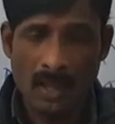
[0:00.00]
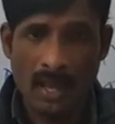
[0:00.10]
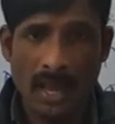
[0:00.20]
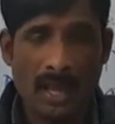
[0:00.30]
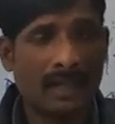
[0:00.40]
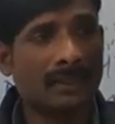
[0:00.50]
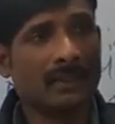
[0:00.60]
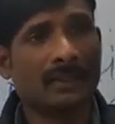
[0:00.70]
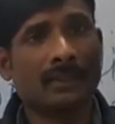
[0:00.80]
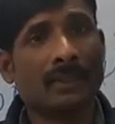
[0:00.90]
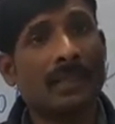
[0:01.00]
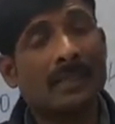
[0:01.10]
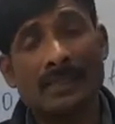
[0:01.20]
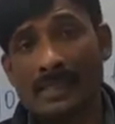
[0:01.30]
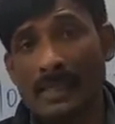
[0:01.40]
and
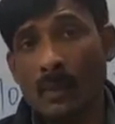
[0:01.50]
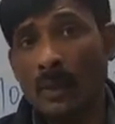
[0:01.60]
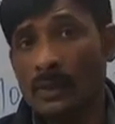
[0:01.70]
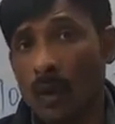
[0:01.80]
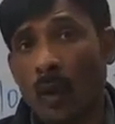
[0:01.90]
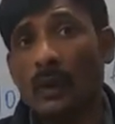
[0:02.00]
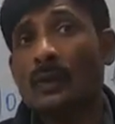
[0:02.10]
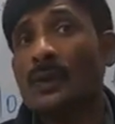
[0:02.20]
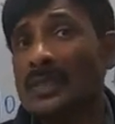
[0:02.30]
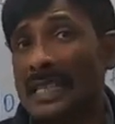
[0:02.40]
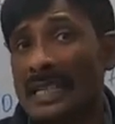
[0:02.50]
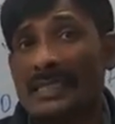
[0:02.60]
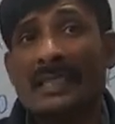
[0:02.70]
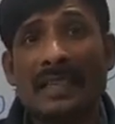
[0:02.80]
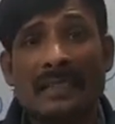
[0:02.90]
she was also
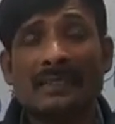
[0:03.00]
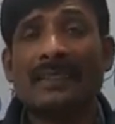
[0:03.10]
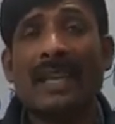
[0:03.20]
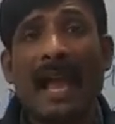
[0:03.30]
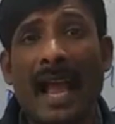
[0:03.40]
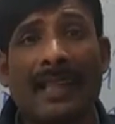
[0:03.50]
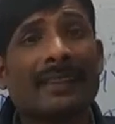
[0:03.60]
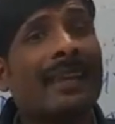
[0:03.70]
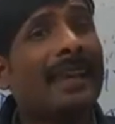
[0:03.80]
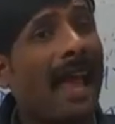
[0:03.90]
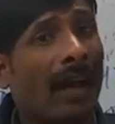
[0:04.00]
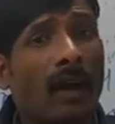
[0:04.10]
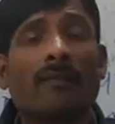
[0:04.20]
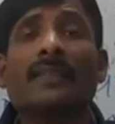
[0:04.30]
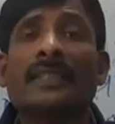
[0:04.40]
senseless and the lack
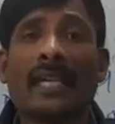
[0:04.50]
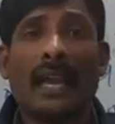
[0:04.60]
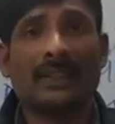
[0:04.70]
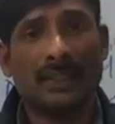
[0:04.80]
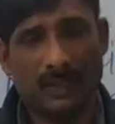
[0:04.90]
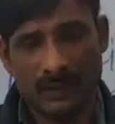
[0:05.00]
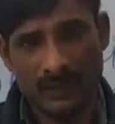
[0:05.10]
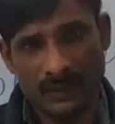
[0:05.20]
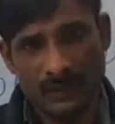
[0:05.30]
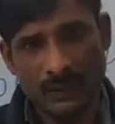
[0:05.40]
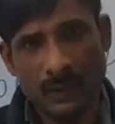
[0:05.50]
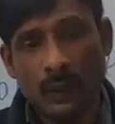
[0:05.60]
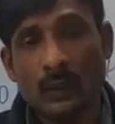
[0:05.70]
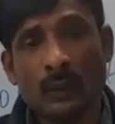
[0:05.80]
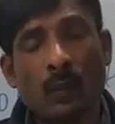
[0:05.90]
of intelligence.
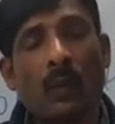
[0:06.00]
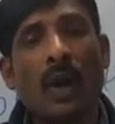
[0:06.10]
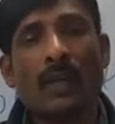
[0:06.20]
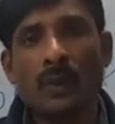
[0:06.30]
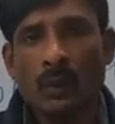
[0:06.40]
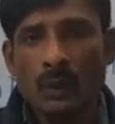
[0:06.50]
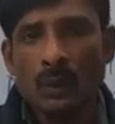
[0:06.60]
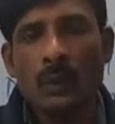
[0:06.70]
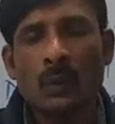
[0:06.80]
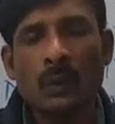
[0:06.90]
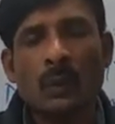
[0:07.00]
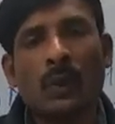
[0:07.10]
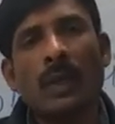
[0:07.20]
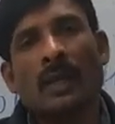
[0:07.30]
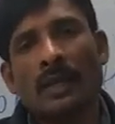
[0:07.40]
So why don't you
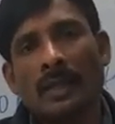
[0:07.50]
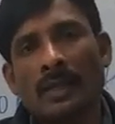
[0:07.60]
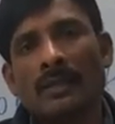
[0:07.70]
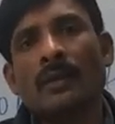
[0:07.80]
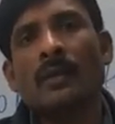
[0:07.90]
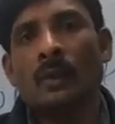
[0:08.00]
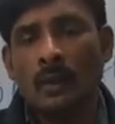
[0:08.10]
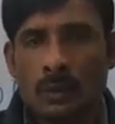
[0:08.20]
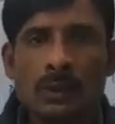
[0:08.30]
let her go to